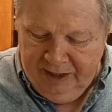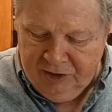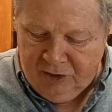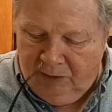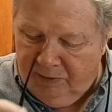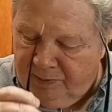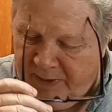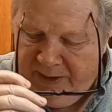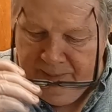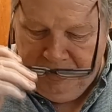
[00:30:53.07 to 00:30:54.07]
Yes, turn with
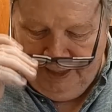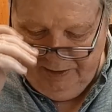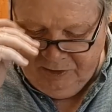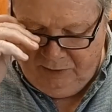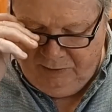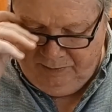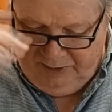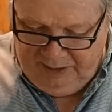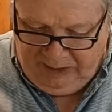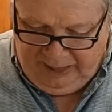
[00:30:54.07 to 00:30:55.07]
me. Yes. Turn with
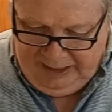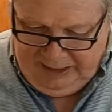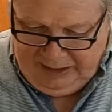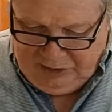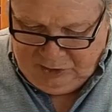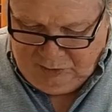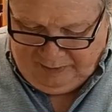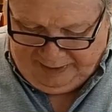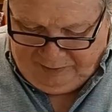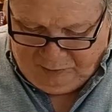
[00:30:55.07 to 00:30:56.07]
me to
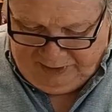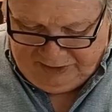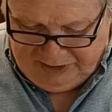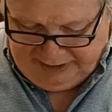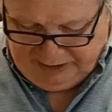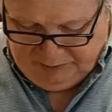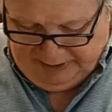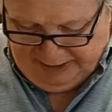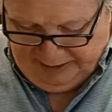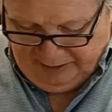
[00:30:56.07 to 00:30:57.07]
Matthew 26,
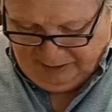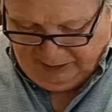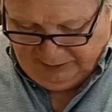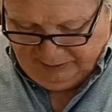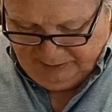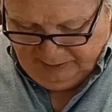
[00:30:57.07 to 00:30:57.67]
beginning on